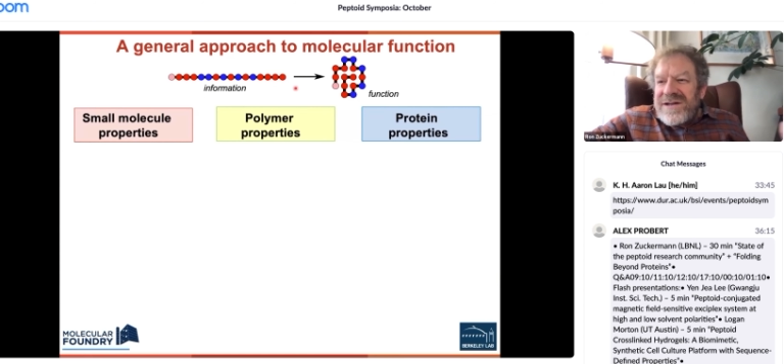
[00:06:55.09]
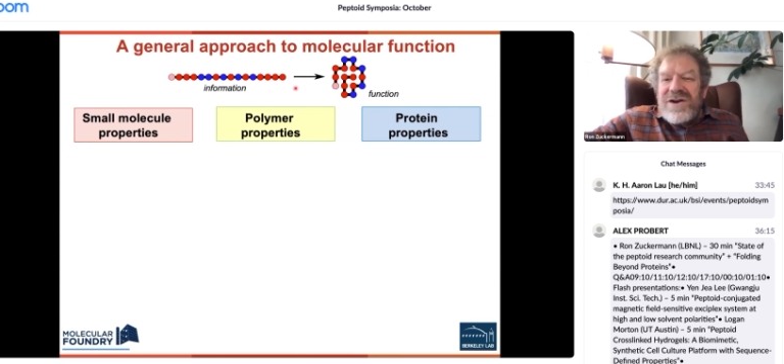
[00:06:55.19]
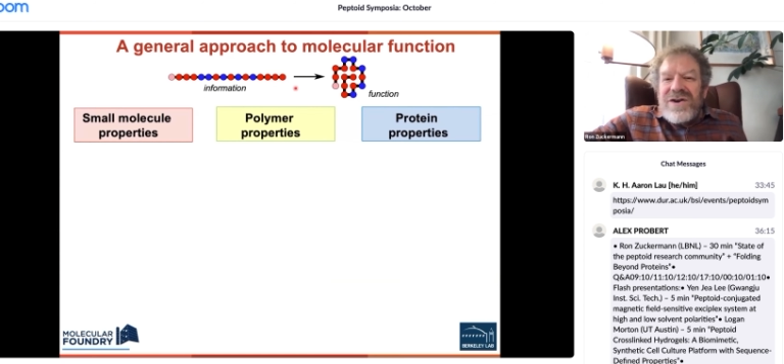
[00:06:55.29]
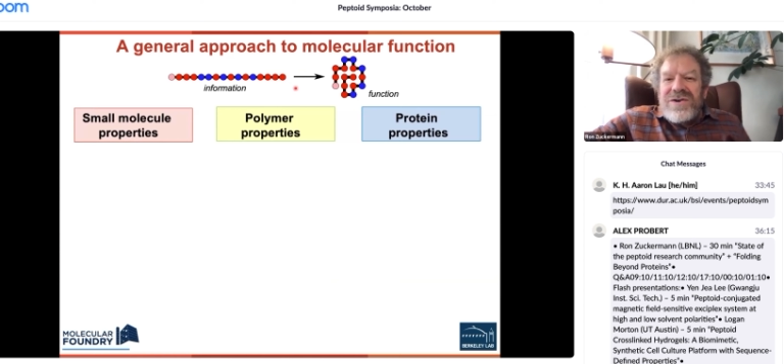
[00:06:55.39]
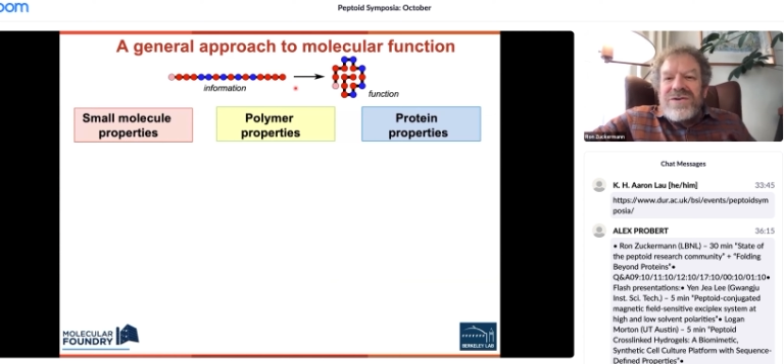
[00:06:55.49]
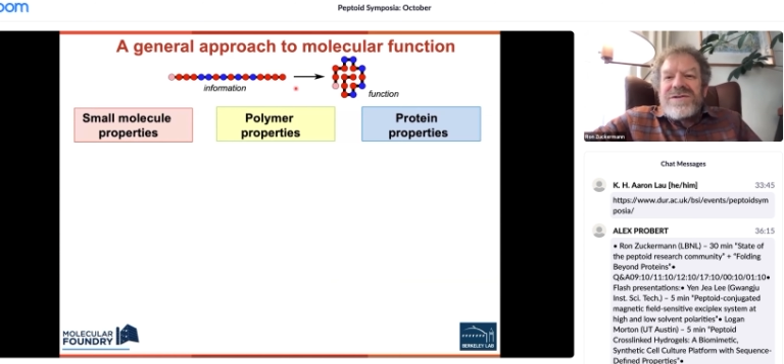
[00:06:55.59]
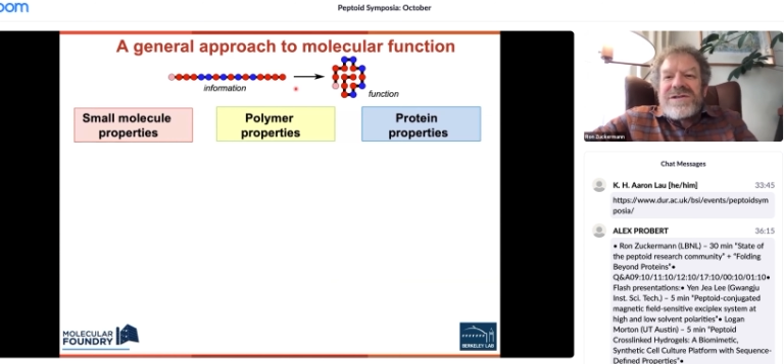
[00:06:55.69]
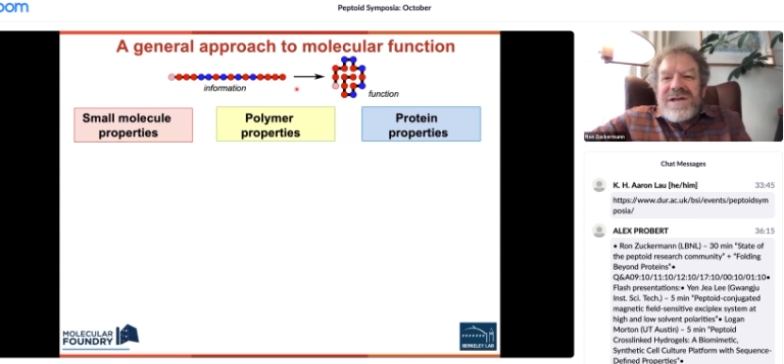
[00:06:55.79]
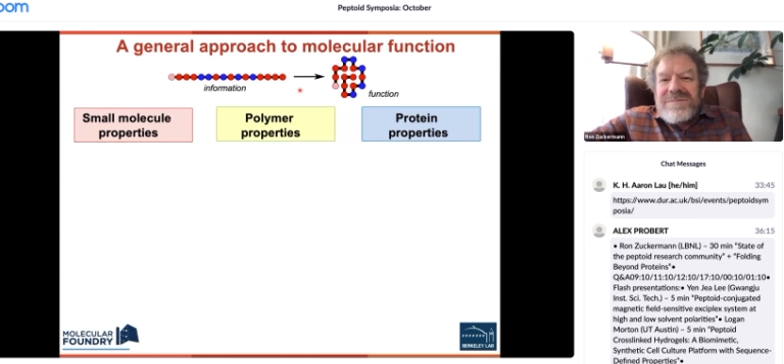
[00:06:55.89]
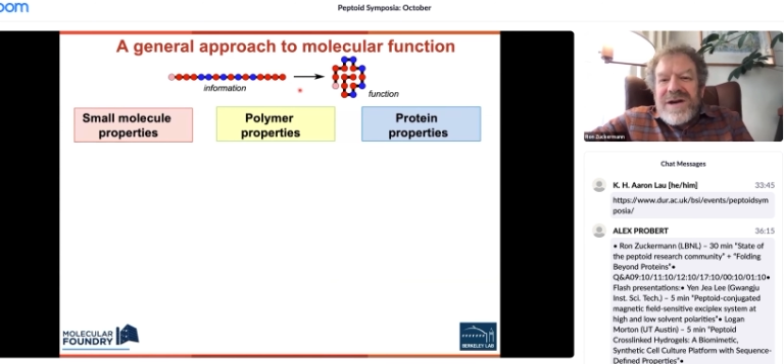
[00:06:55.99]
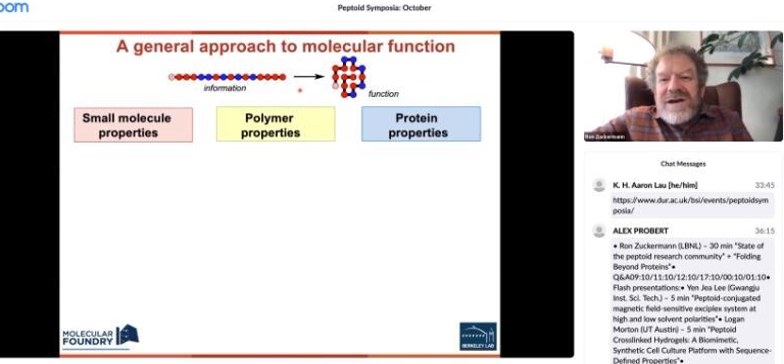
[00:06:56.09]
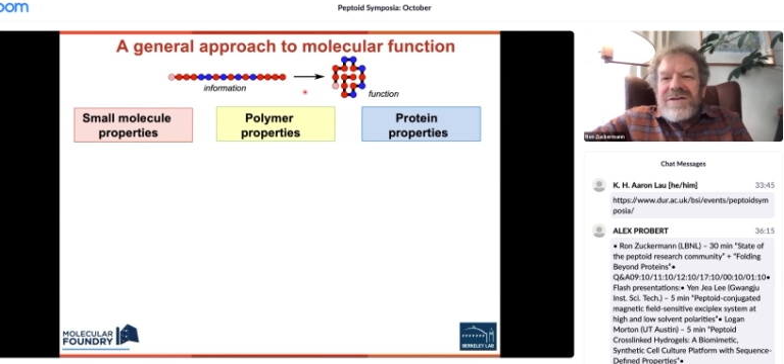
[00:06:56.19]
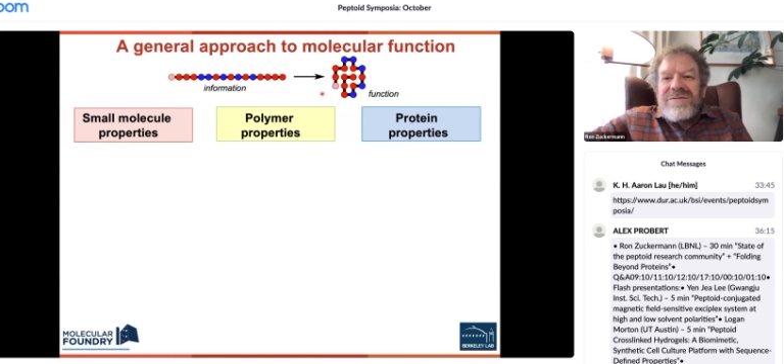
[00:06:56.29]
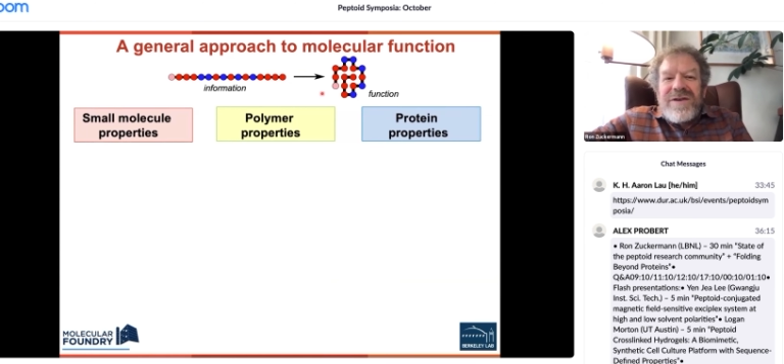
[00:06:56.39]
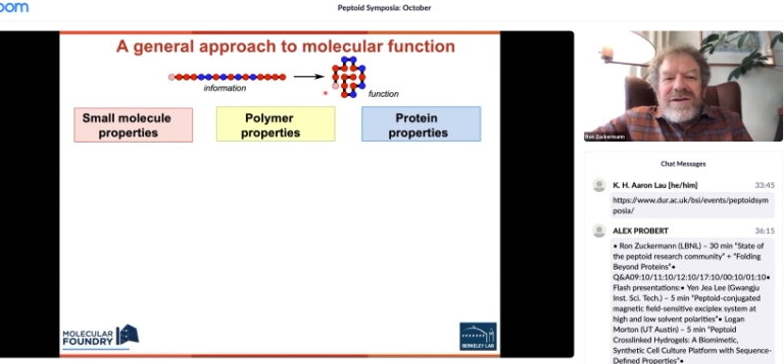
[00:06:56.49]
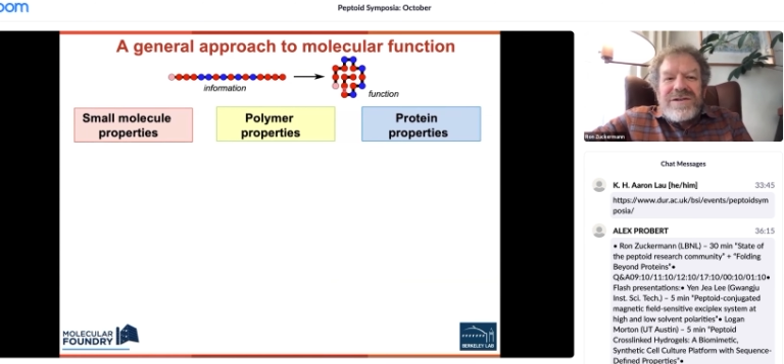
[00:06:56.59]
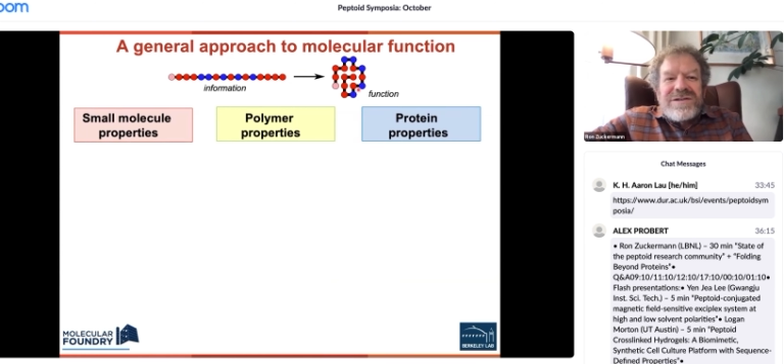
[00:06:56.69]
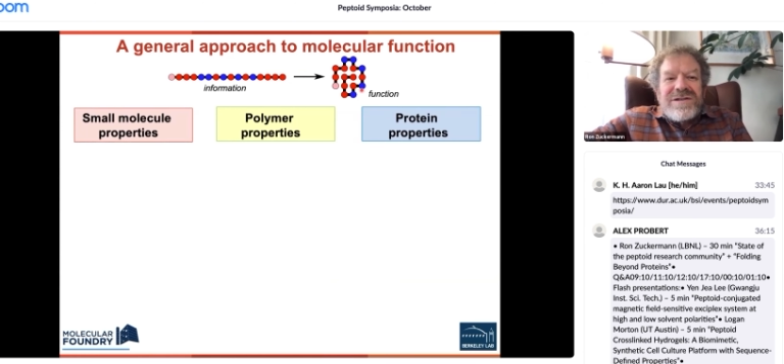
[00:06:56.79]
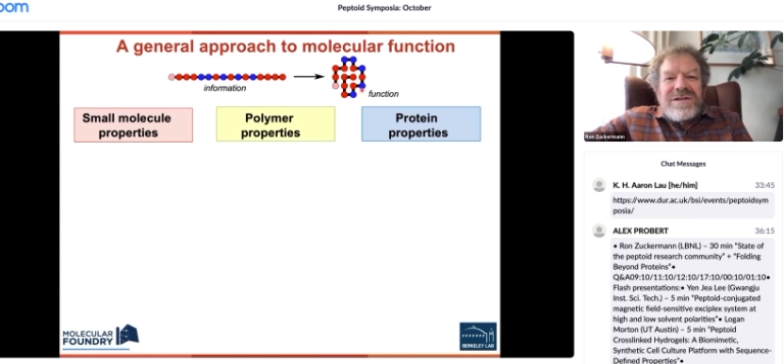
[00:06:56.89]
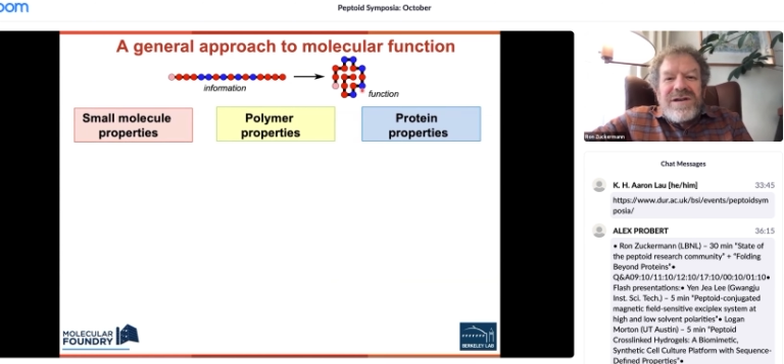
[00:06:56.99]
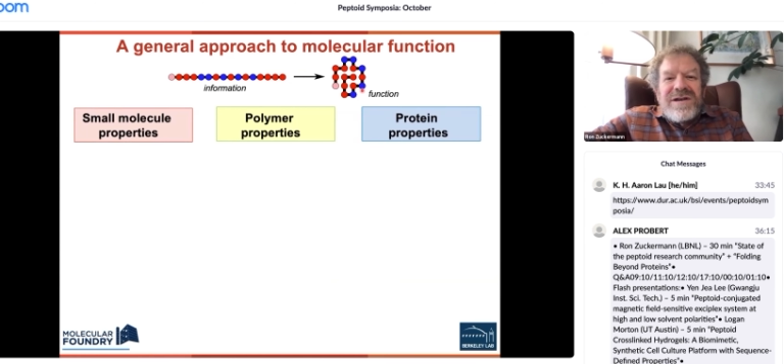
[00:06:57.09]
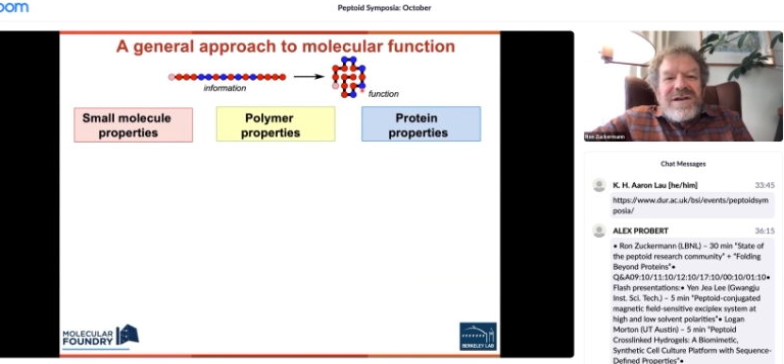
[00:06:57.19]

encodes some kind of function,